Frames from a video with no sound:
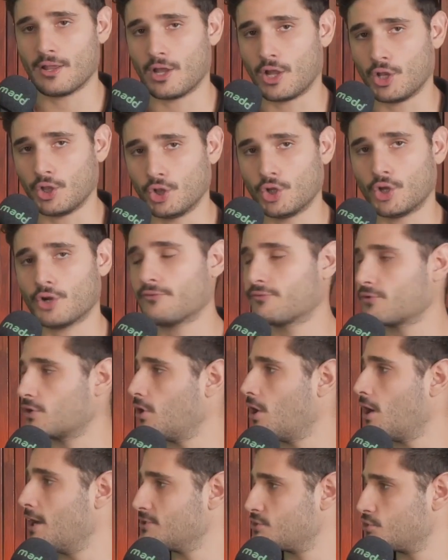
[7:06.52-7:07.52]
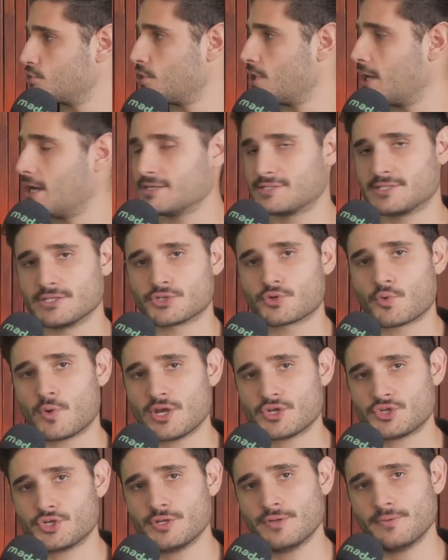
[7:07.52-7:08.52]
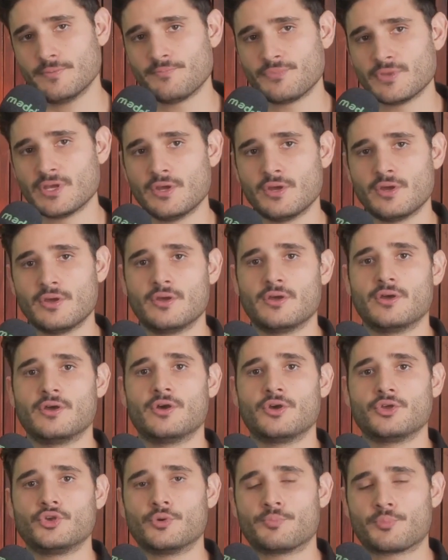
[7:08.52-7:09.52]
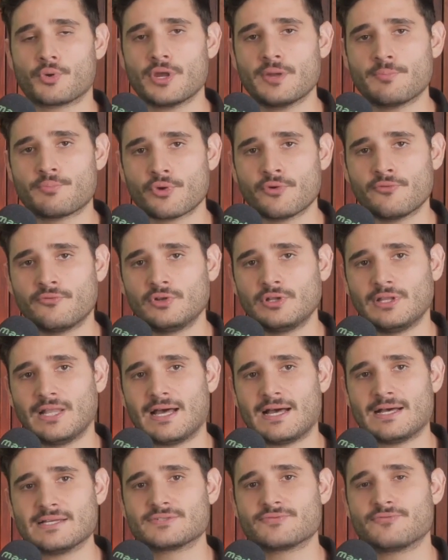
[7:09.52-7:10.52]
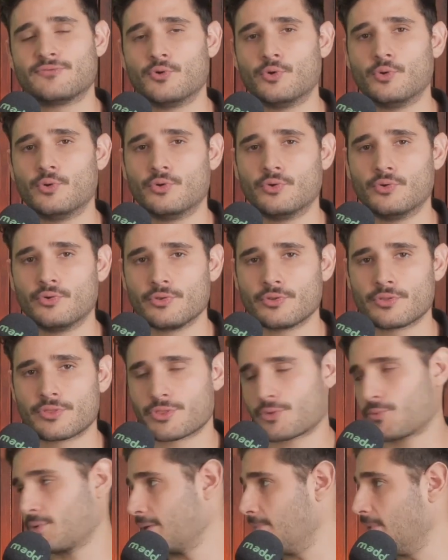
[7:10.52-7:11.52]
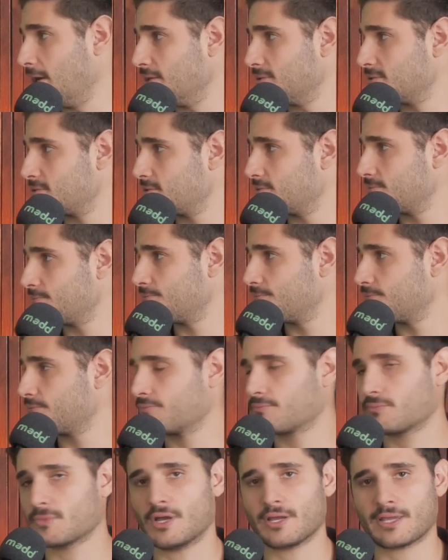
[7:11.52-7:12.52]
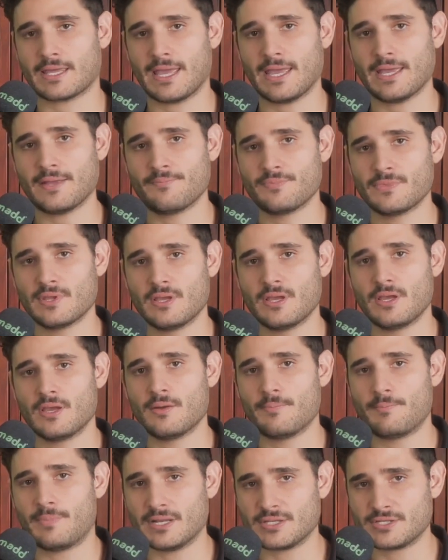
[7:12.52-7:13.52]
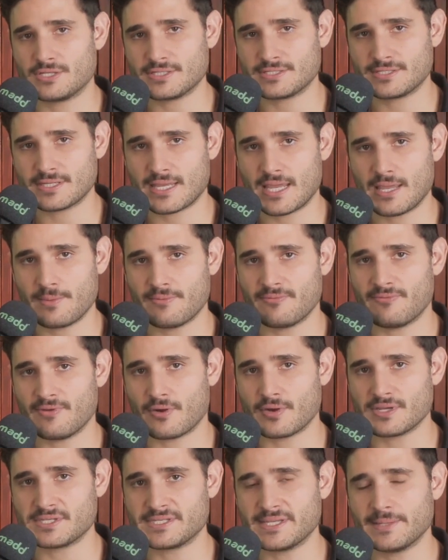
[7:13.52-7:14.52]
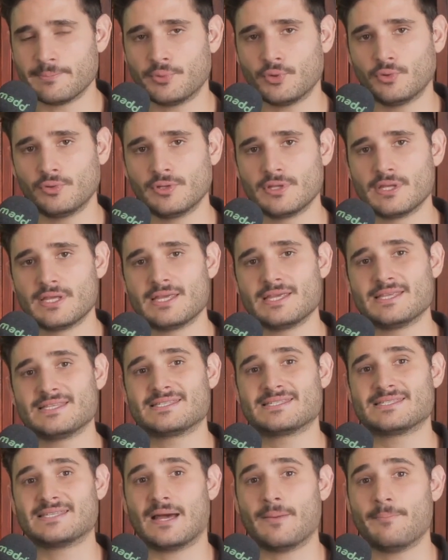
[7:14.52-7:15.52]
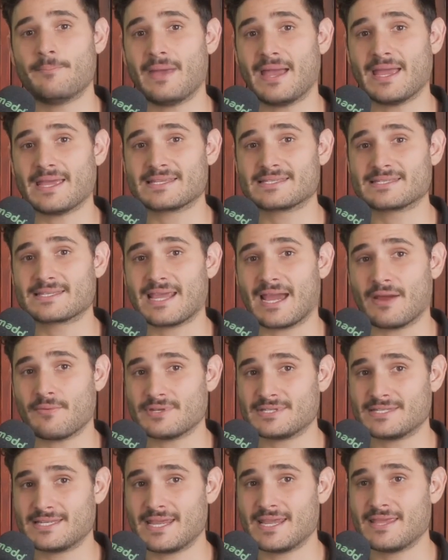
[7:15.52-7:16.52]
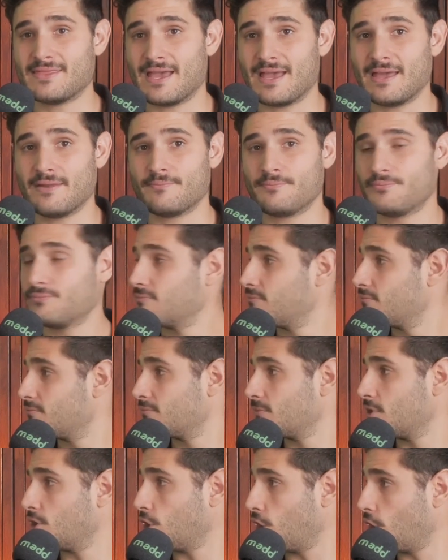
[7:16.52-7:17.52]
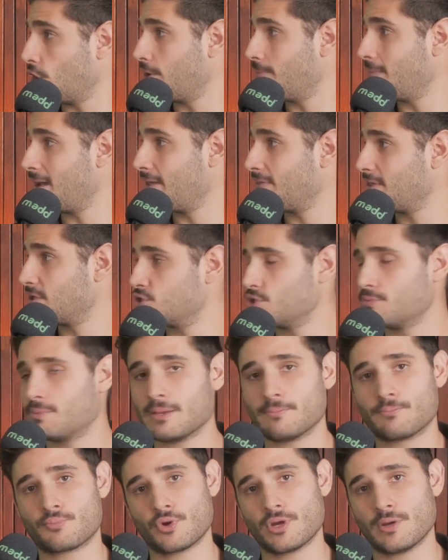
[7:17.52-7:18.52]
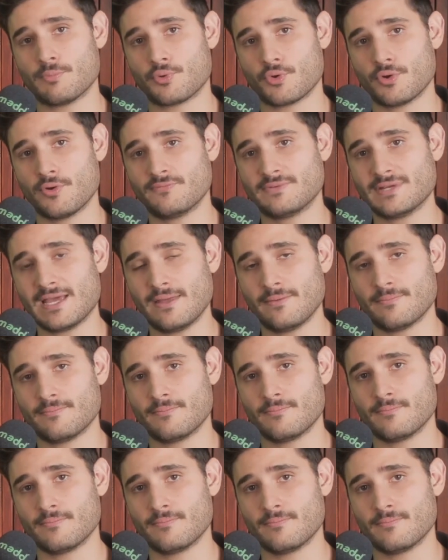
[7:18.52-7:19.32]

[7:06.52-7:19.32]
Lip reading: A lot of clients do ask this question. Your pre-approval lasts for 3 months, okay? But just to keep it very simple, some banks guarantee that loan amount that you've been pre-approved at.